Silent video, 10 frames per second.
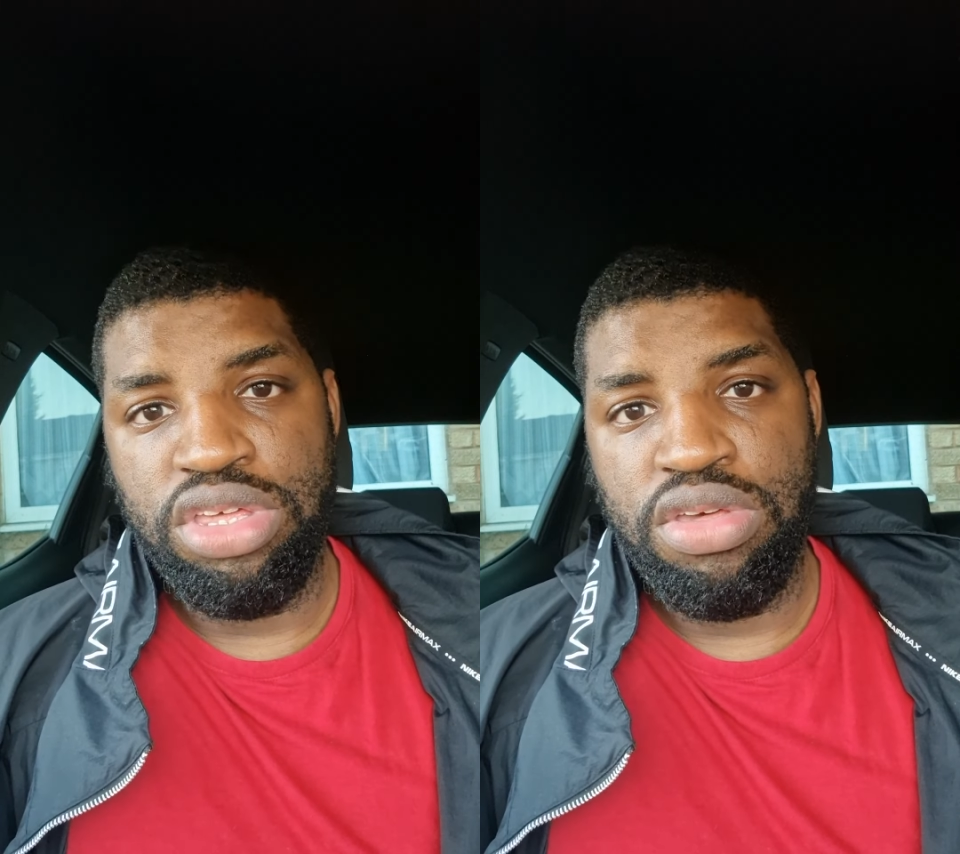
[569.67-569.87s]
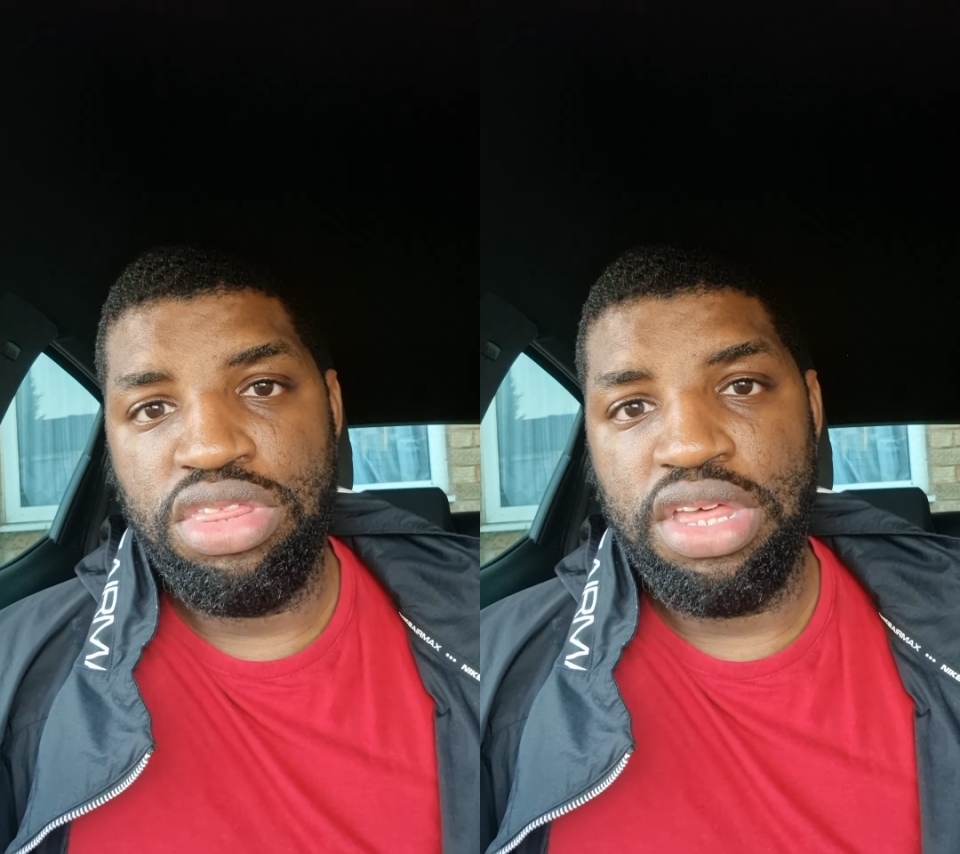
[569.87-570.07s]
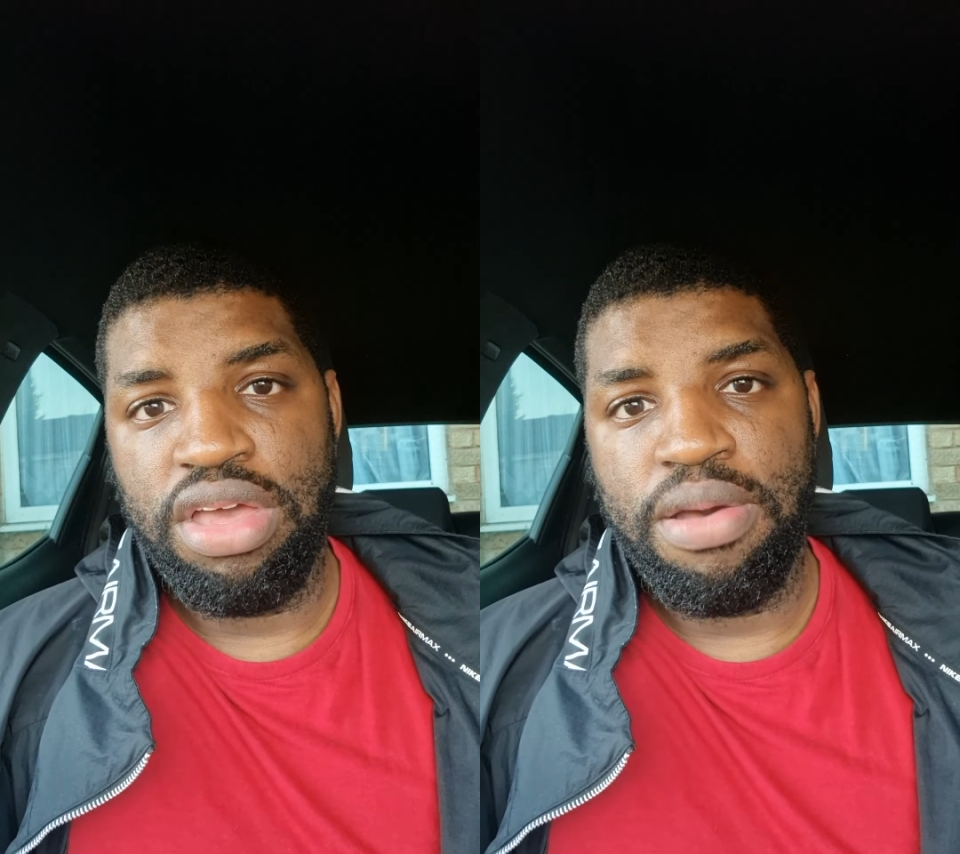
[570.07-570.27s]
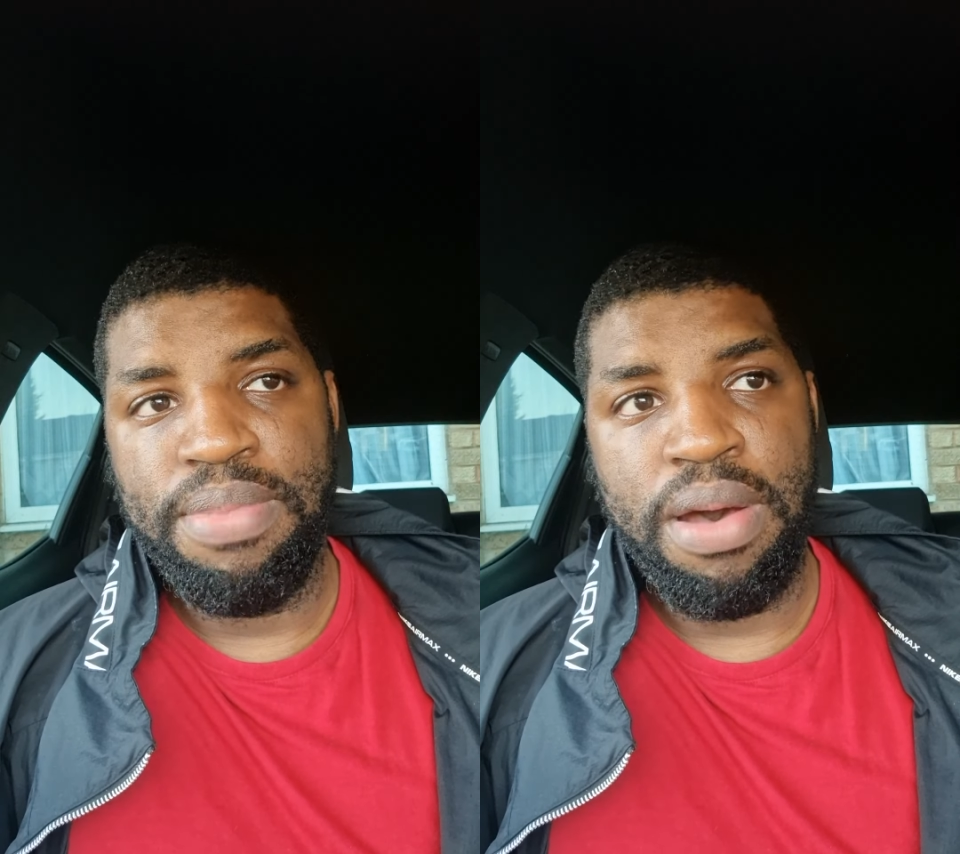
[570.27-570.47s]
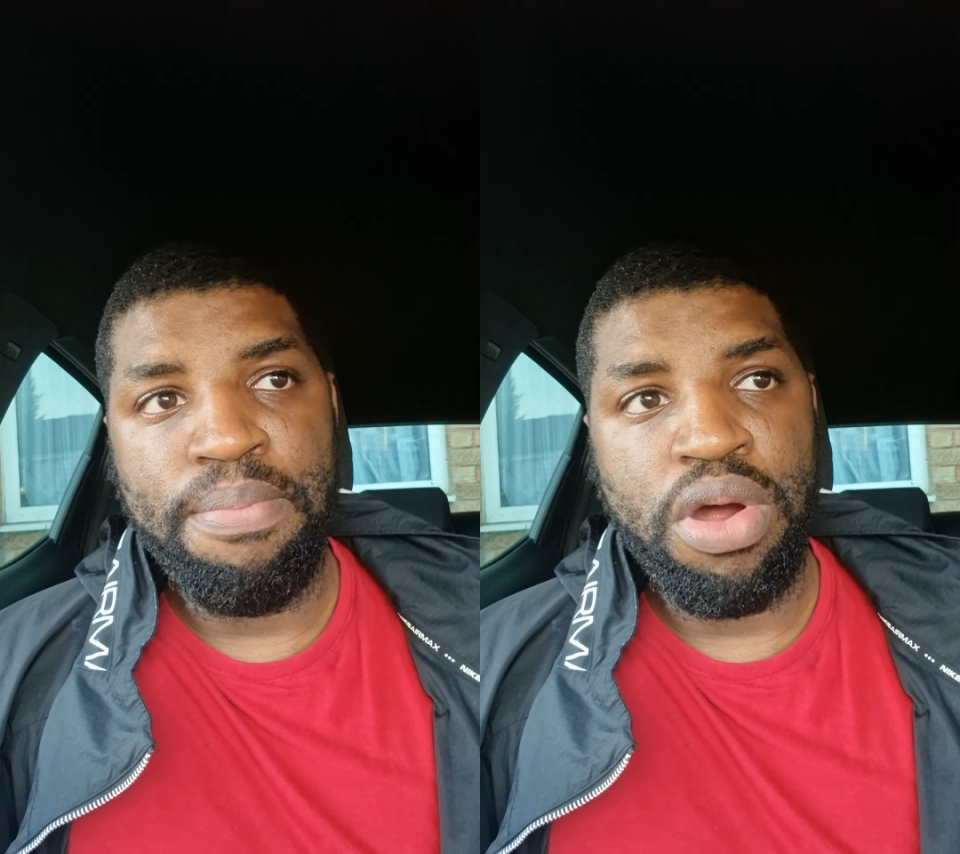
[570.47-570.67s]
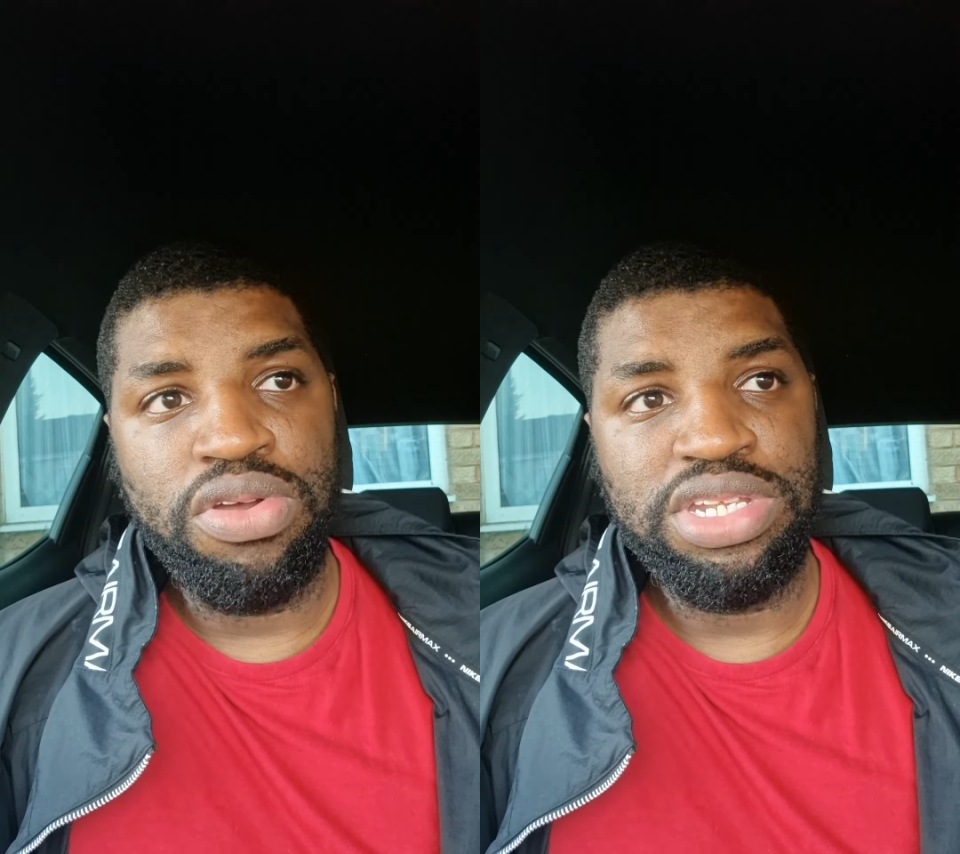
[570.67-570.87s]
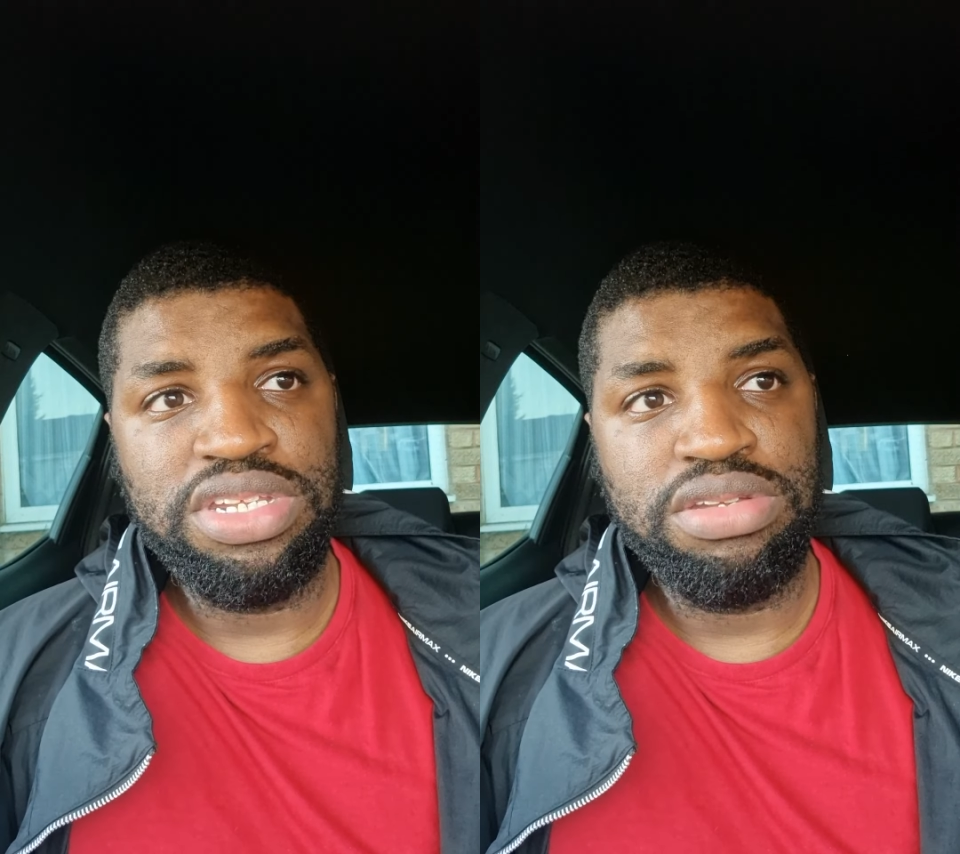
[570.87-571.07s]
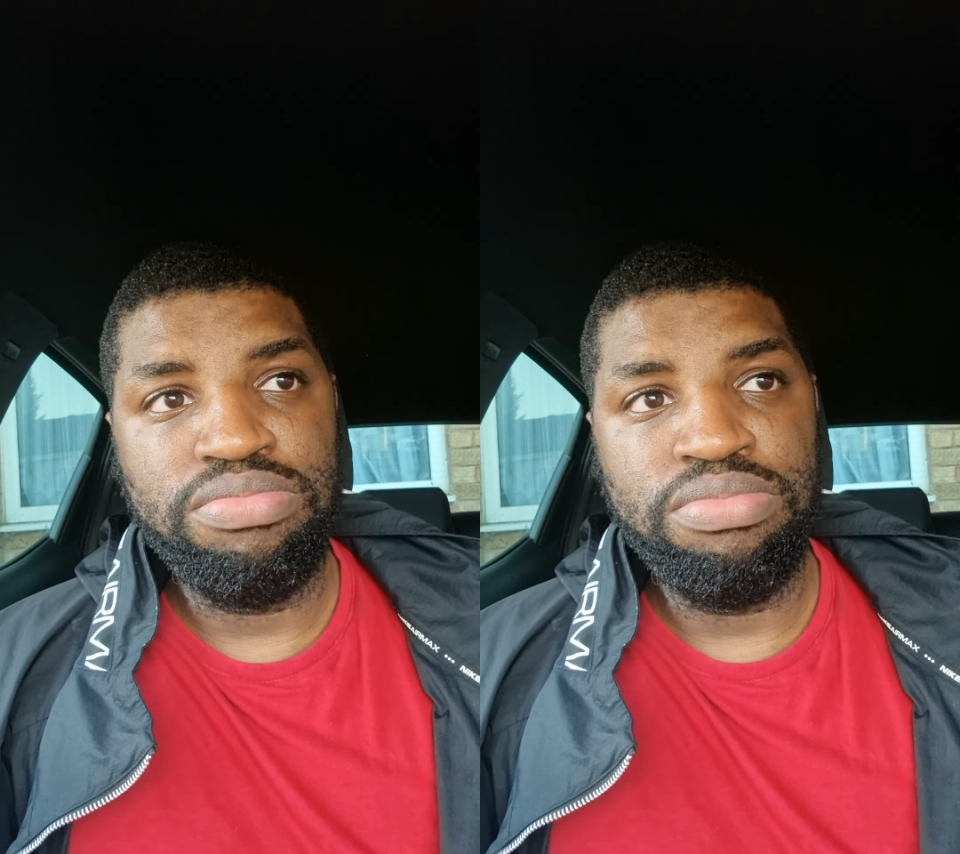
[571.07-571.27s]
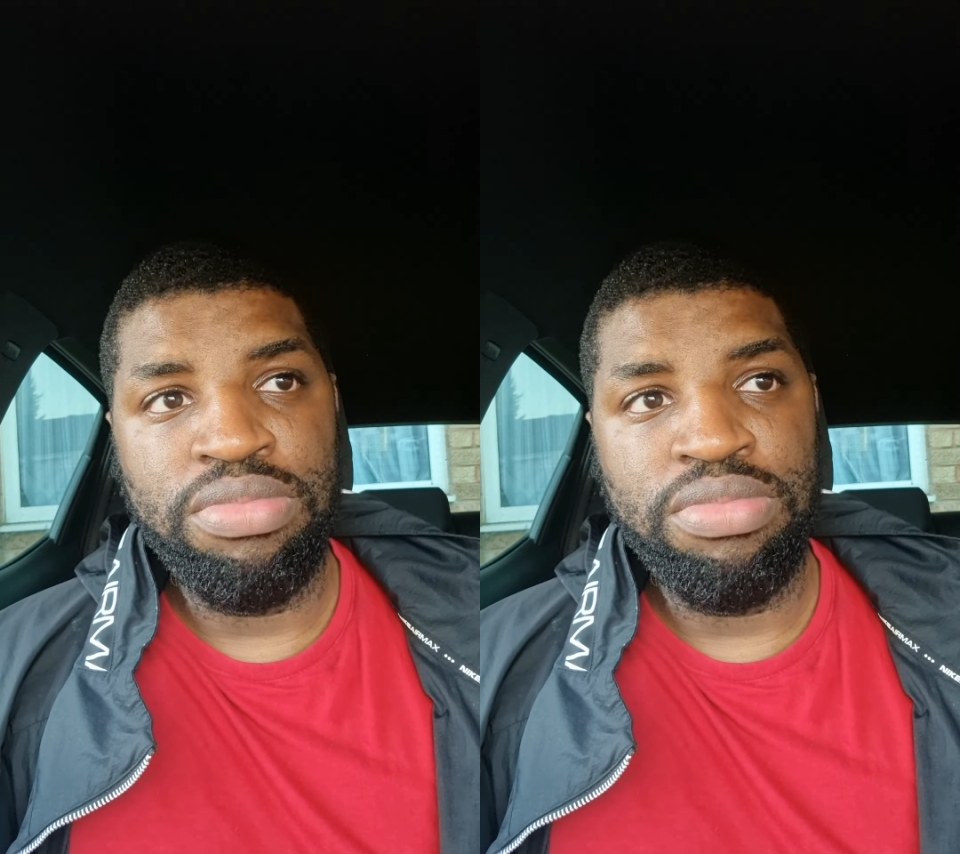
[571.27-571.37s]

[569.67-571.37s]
you think about Boris